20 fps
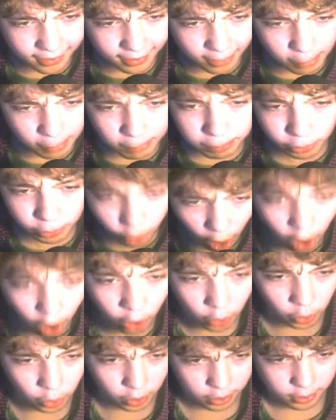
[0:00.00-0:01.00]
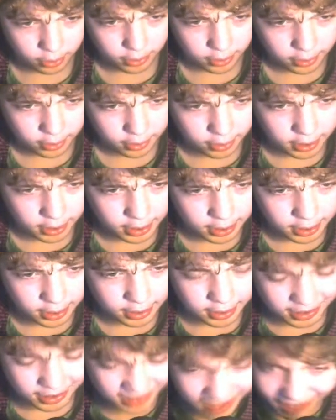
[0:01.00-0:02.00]
Bro.
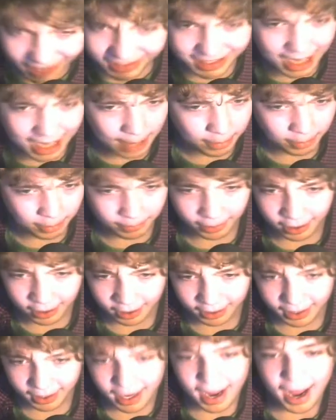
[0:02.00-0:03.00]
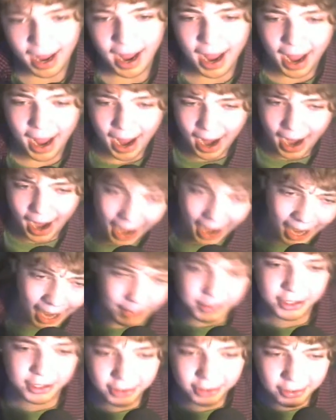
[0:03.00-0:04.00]
Not Cyberpunk.
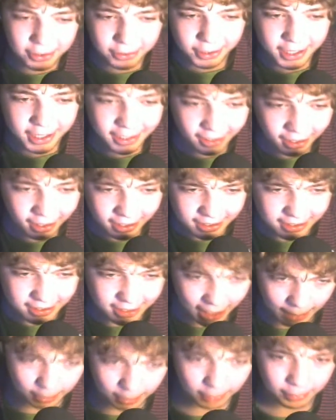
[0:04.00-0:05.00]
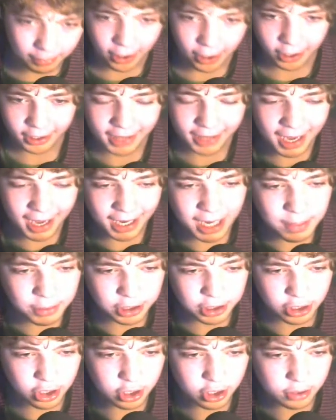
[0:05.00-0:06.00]
Absolutely not Cyberpunk. That game is
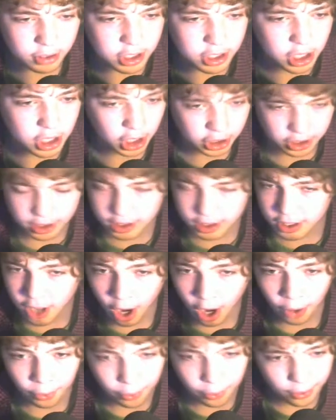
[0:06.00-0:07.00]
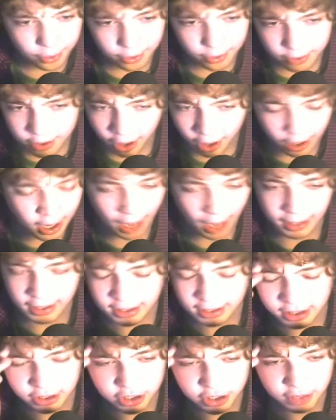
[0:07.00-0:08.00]
just no, it
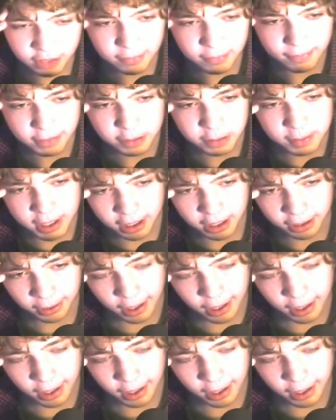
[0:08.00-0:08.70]
doesn't deserve speaking.